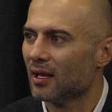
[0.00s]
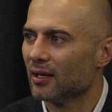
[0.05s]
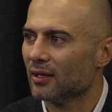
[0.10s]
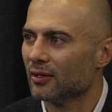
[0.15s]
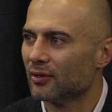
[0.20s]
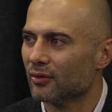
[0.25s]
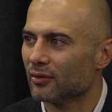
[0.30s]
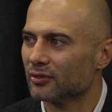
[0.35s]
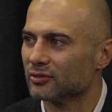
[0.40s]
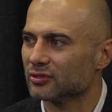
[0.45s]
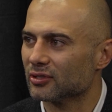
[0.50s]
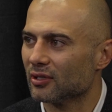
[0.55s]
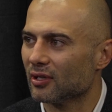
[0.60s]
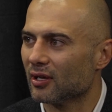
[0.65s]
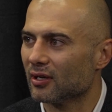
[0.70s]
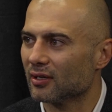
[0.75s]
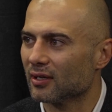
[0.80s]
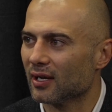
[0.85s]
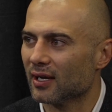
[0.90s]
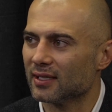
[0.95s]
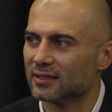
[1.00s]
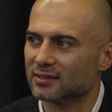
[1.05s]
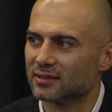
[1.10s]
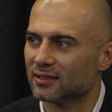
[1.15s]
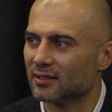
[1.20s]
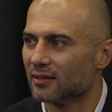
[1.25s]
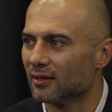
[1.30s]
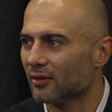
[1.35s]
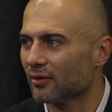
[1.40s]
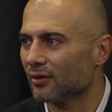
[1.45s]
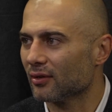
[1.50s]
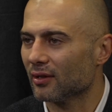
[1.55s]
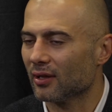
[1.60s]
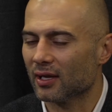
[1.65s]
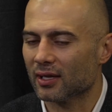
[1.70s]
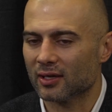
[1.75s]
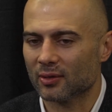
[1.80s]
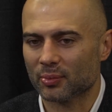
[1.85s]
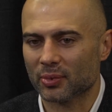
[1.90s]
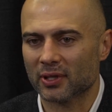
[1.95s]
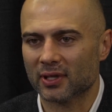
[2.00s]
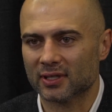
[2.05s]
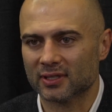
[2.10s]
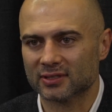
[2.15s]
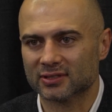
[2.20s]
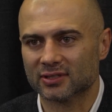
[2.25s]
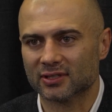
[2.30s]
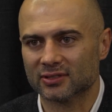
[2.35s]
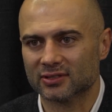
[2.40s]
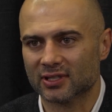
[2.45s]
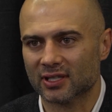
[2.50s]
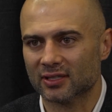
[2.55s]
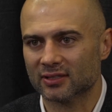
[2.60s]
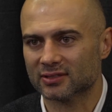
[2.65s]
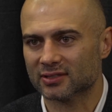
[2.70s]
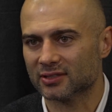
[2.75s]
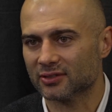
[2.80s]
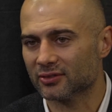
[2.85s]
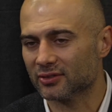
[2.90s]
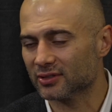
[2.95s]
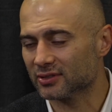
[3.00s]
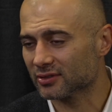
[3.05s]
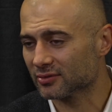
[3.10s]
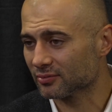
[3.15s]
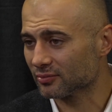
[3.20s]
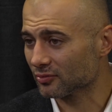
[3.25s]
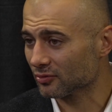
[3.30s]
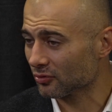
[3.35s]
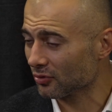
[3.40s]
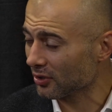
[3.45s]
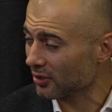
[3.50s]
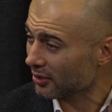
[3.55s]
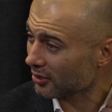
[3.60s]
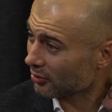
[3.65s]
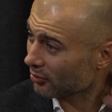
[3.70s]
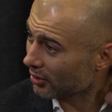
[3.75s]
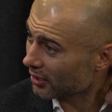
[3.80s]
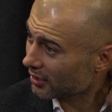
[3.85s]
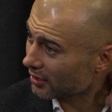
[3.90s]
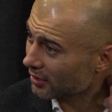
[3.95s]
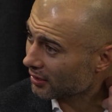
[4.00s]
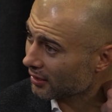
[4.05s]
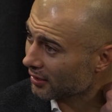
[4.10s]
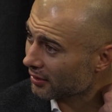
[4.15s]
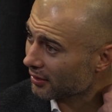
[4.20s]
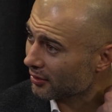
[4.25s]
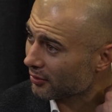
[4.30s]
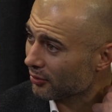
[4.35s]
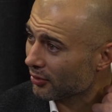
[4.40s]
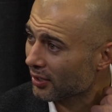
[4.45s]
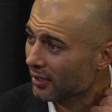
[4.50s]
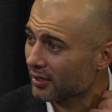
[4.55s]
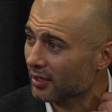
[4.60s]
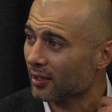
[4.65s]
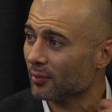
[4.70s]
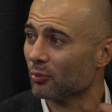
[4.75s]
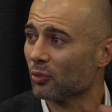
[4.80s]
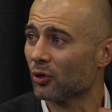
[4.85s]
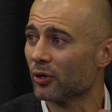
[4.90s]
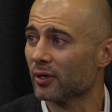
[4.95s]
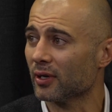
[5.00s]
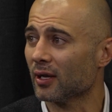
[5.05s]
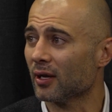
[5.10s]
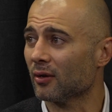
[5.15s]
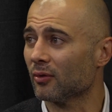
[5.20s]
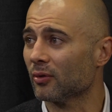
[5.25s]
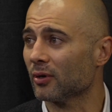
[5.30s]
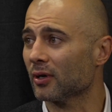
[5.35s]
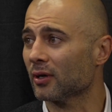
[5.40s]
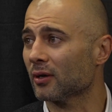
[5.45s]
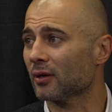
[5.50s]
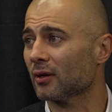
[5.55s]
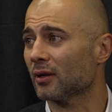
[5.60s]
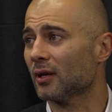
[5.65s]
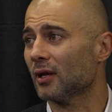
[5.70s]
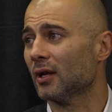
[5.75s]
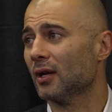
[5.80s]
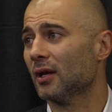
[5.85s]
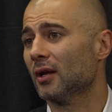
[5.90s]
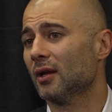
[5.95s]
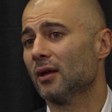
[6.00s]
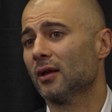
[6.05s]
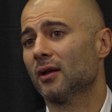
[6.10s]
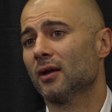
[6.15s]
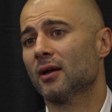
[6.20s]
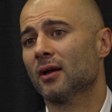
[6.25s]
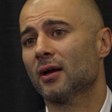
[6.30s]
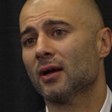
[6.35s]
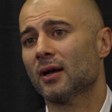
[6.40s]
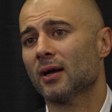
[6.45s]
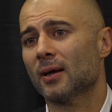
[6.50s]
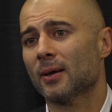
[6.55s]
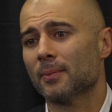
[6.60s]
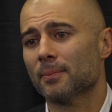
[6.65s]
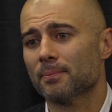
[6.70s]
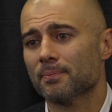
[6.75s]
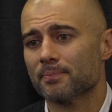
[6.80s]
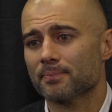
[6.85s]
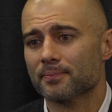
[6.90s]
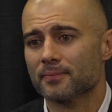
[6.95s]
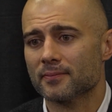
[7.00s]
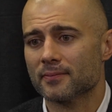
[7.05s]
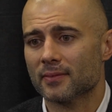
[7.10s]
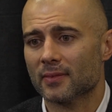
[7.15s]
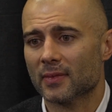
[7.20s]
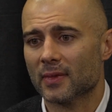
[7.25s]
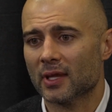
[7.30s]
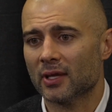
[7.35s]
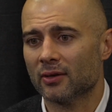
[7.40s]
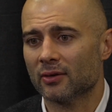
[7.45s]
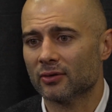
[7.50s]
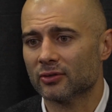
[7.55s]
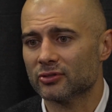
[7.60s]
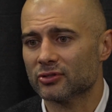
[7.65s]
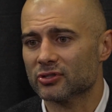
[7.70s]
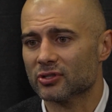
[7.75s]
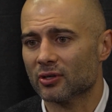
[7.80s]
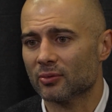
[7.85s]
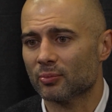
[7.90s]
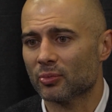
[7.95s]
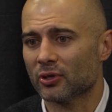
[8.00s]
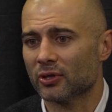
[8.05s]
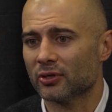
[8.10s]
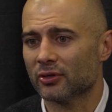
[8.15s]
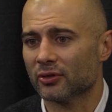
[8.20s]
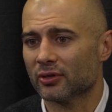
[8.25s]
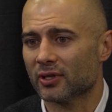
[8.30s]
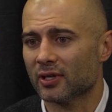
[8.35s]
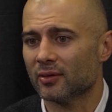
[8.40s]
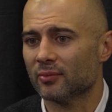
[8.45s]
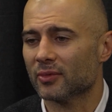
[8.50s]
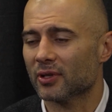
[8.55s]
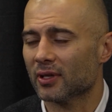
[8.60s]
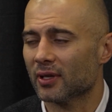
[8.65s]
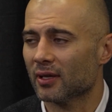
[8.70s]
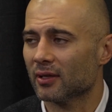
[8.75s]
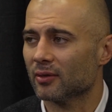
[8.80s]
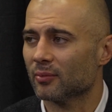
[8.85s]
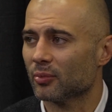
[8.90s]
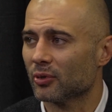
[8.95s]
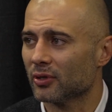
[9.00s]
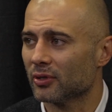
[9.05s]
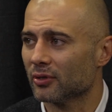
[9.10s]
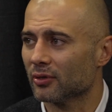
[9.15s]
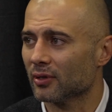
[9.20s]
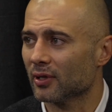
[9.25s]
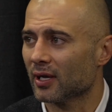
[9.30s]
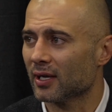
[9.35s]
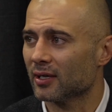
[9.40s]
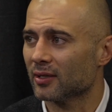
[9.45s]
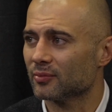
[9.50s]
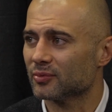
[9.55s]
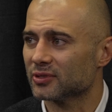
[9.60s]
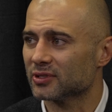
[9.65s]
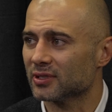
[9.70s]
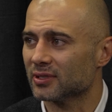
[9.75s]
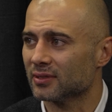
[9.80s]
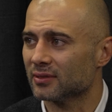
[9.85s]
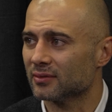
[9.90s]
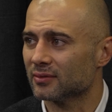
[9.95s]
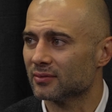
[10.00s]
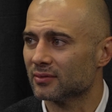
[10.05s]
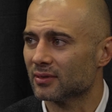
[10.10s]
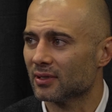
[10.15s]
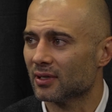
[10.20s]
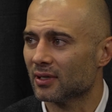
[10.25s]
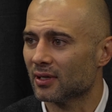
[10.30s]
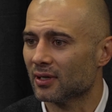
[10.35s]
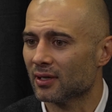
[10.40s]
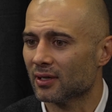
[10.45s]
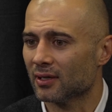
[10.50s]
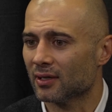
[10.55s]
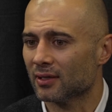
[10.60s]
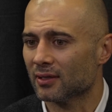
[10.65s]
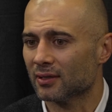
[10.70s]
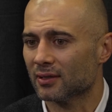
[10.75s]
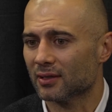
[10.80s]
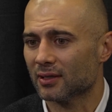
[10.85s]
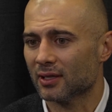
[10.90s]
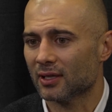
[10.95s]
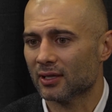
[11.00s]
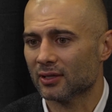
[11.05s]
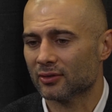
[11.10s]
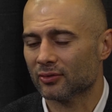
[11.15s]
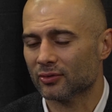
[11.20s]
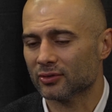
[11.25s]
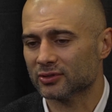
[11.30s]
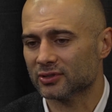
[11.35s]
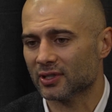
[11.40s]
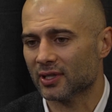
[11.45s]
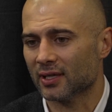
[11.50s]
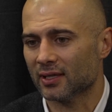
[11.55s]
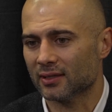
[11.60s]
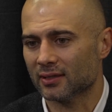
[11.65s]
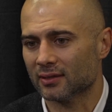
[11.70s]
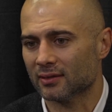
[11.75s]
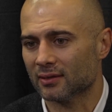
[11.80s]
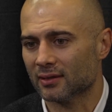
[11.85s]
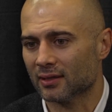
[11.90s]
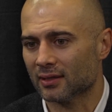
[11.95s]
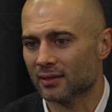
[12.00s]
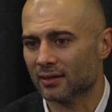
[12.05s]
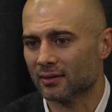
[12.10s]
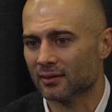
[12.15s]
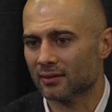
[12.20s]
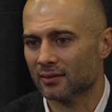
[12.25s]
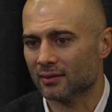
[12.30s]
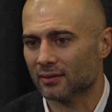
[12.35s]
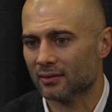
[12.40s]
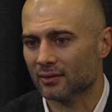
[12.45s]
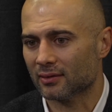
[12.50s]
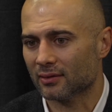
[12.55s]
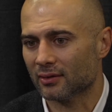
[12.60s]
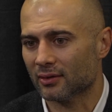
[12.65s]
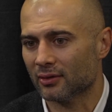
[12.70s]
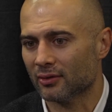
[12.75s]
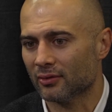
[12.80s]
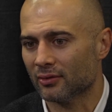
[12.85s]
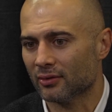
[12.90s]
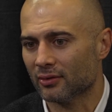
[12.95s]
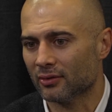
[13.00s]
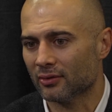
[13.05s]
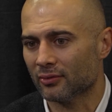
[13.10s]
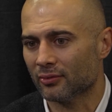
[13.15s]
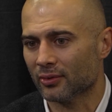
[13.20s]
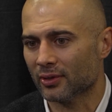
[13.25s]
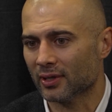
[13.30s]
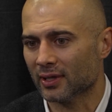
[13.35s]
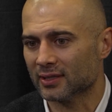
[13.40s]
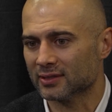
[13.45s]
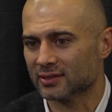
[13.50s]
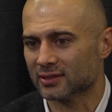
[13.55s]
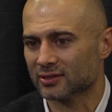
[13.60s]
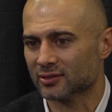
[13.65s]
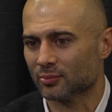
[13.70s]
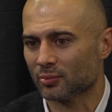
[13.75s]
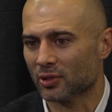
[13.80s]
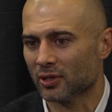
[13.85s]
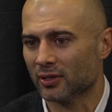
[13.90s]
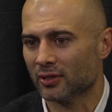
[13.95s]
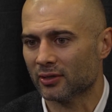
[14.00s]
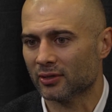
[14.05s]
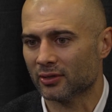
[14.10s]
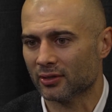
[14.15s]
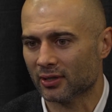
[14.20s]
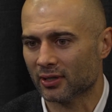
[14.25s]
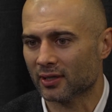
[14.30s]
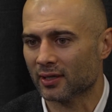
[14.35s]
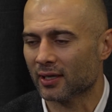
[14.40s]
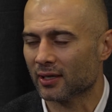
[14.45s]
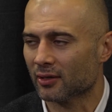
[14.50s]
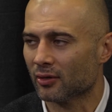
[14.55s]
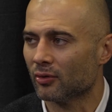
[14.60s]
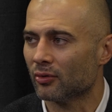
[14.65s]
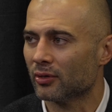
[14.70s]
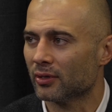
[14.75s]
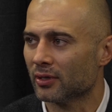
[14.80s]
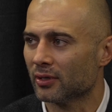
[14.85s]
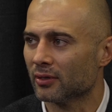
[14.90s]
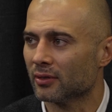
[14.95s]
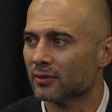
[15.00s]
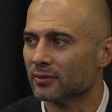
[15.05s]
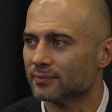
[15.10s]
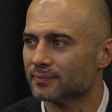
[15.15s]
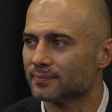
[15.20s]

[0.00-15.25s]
you know there's a lot of guys in and out of the lineup, and then it starts getting serious really quick. And I think we're at that point now where, um, you know, you start putting your team together, putting your lineups in uh, towards the end, and, and you you realize as a player you got to get going here.